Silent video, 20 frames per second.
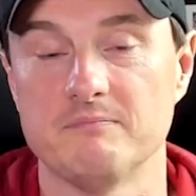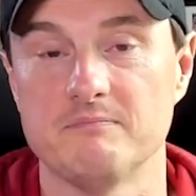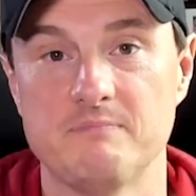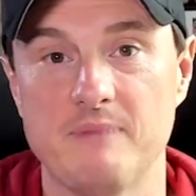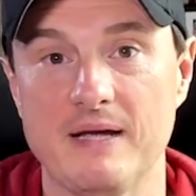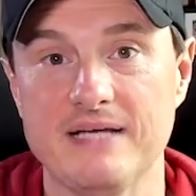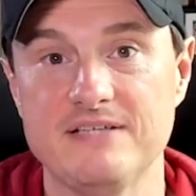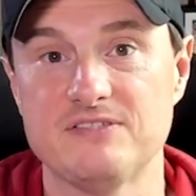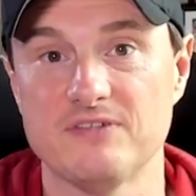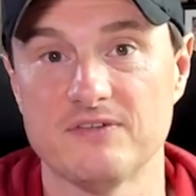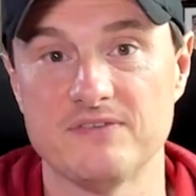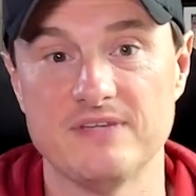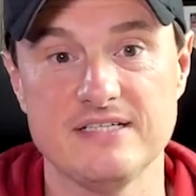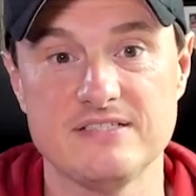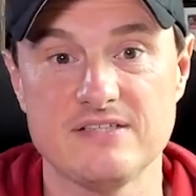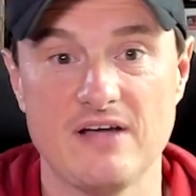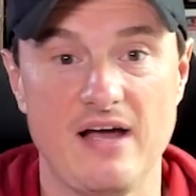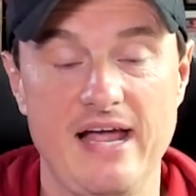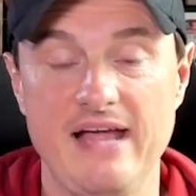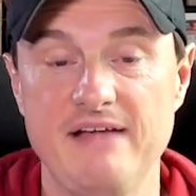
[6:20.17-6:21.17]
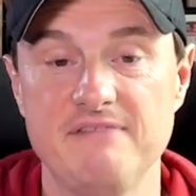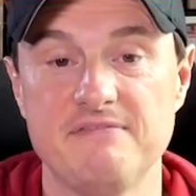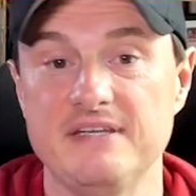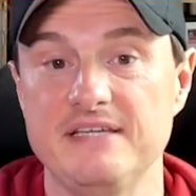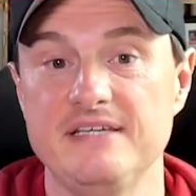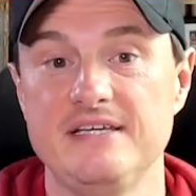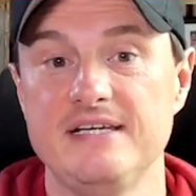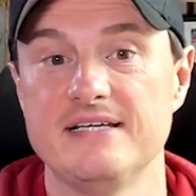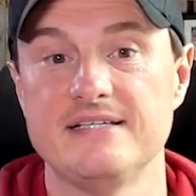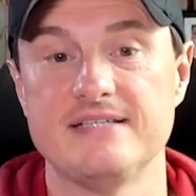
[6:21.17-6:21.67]
Based on this, I have
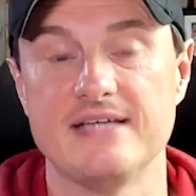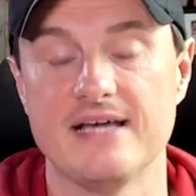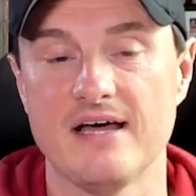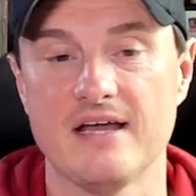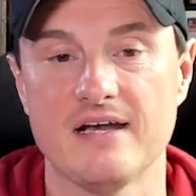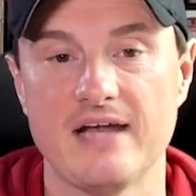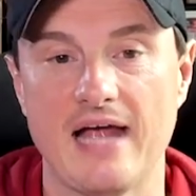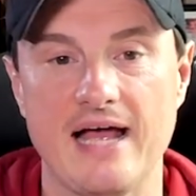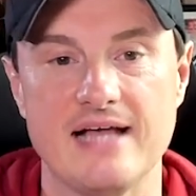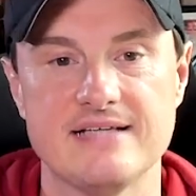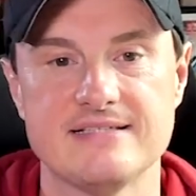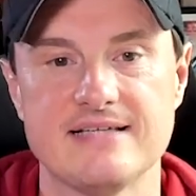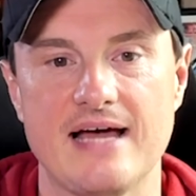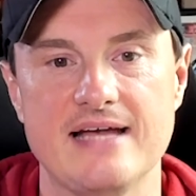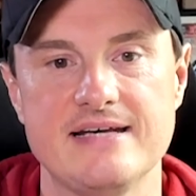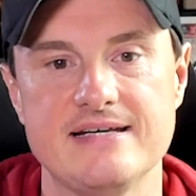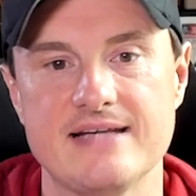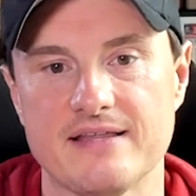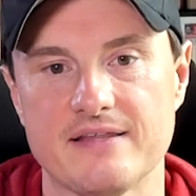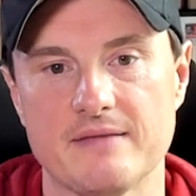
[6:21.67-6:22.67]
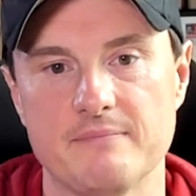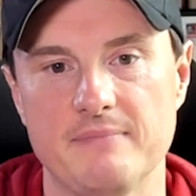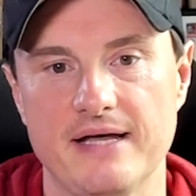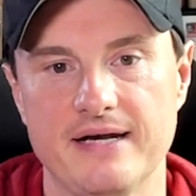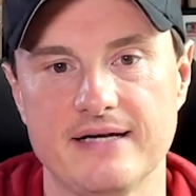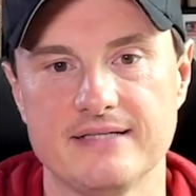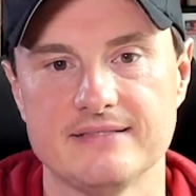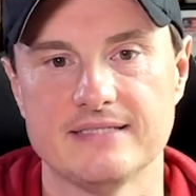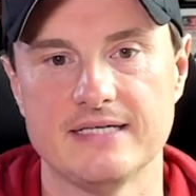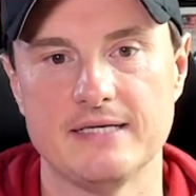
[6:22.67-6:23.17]
India down as another
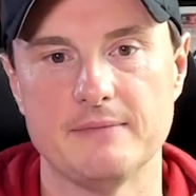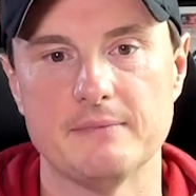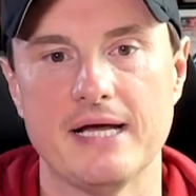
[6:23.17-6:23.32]
batting team,